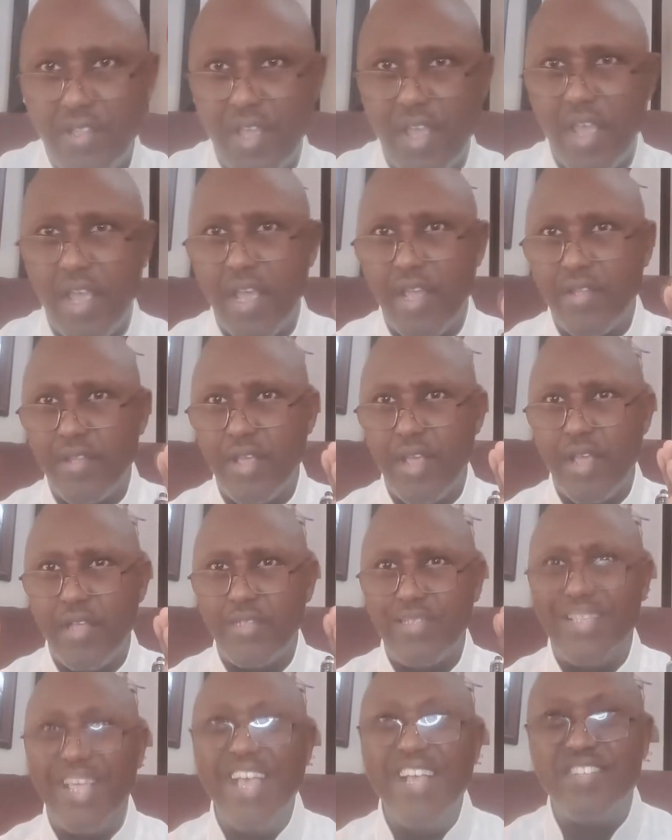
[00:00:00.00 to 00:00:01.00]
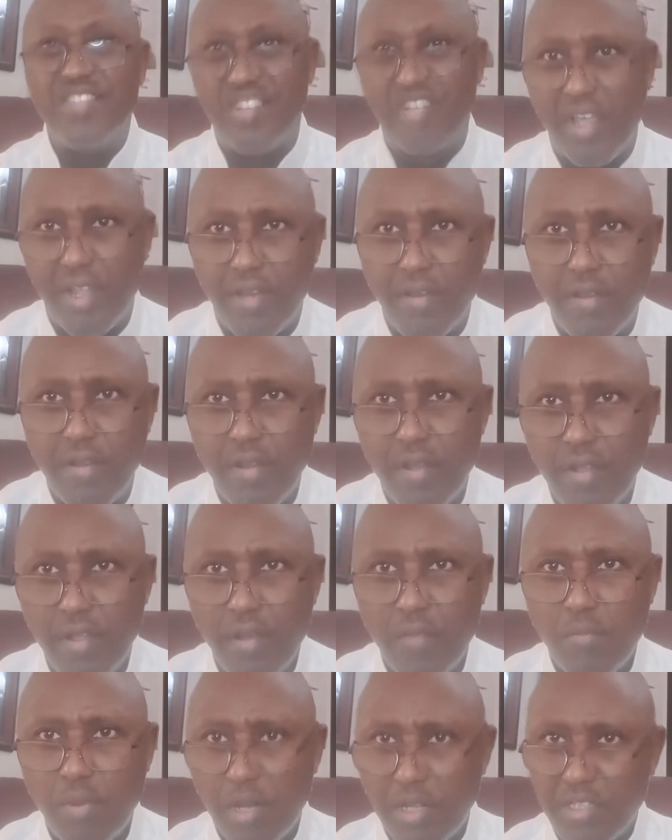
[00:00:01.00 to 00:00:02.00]
they they're decent,
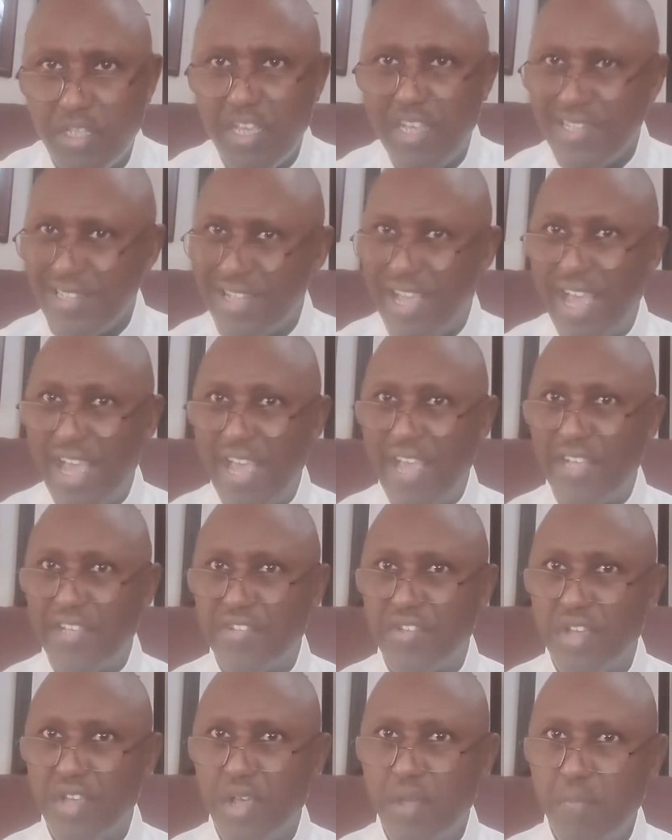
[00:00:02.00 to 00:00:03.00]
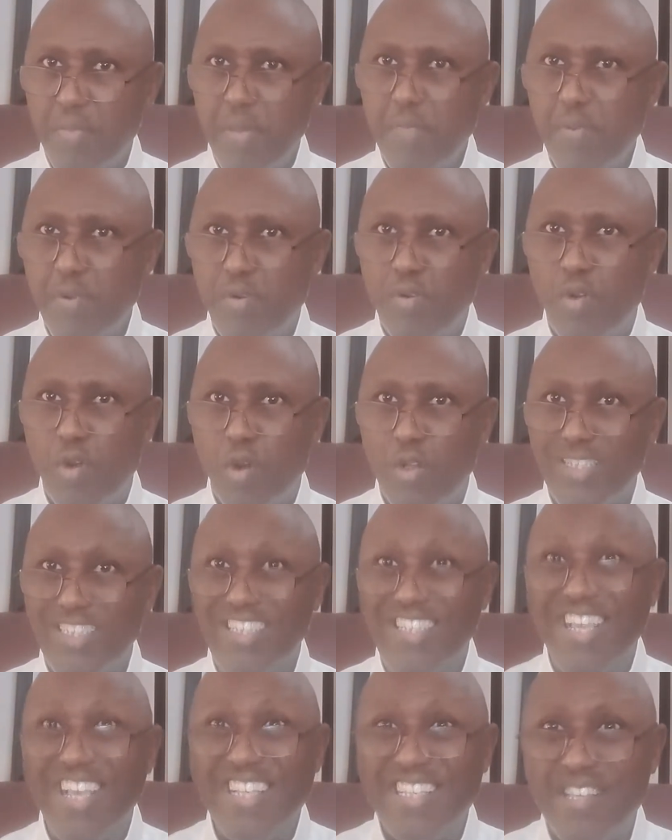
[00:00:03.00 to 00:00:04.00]
but these days people call
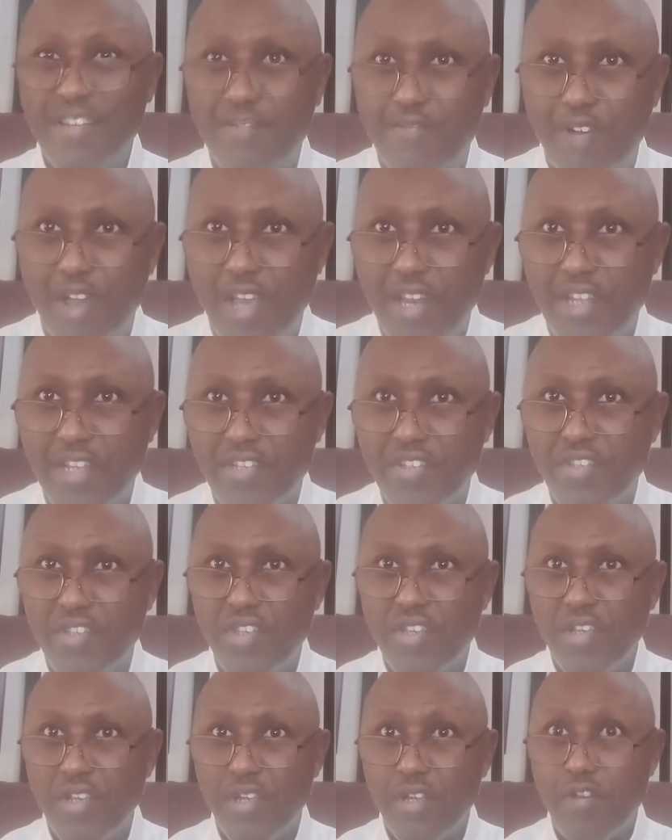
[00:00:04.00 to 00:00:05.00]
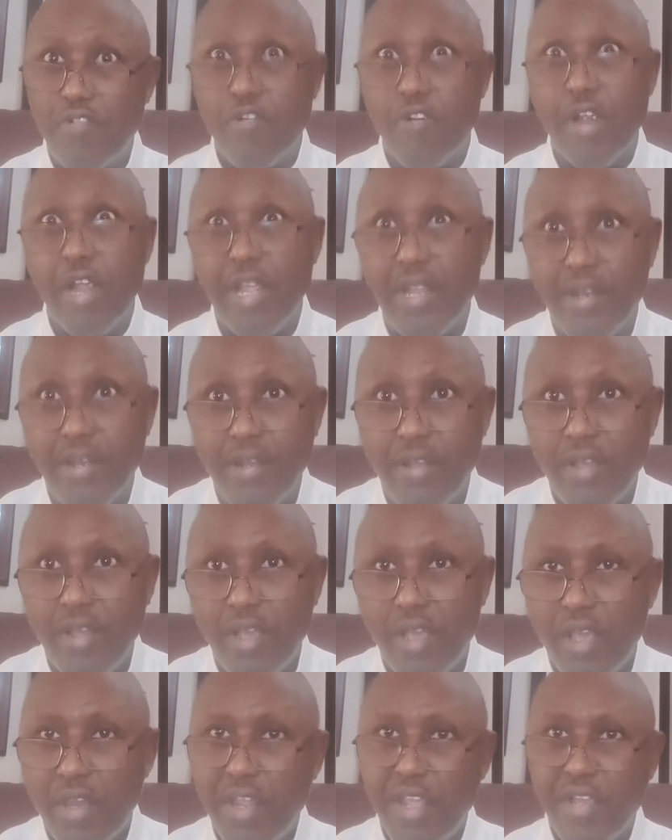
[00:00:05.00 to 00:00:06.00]
decent fighters great
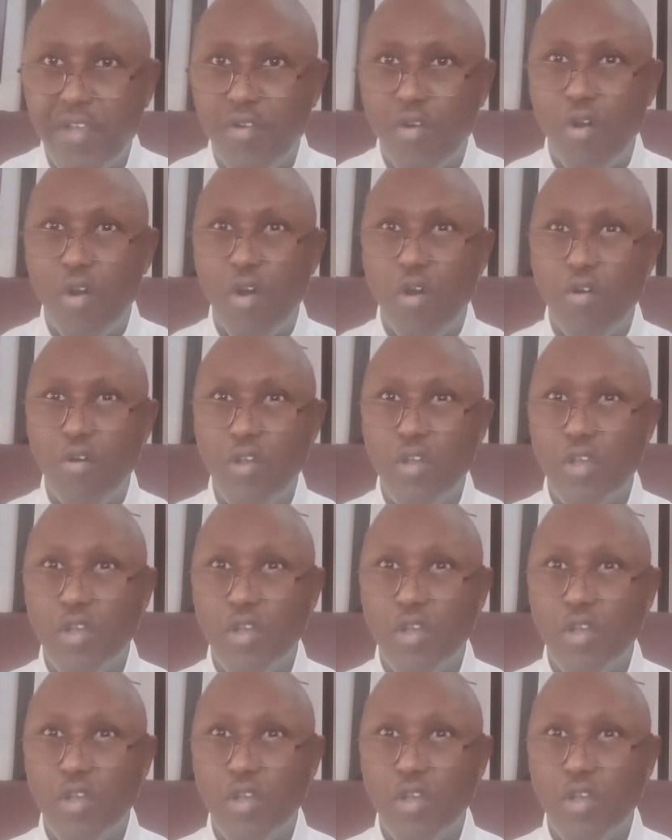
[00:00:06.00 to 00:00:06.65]
and they call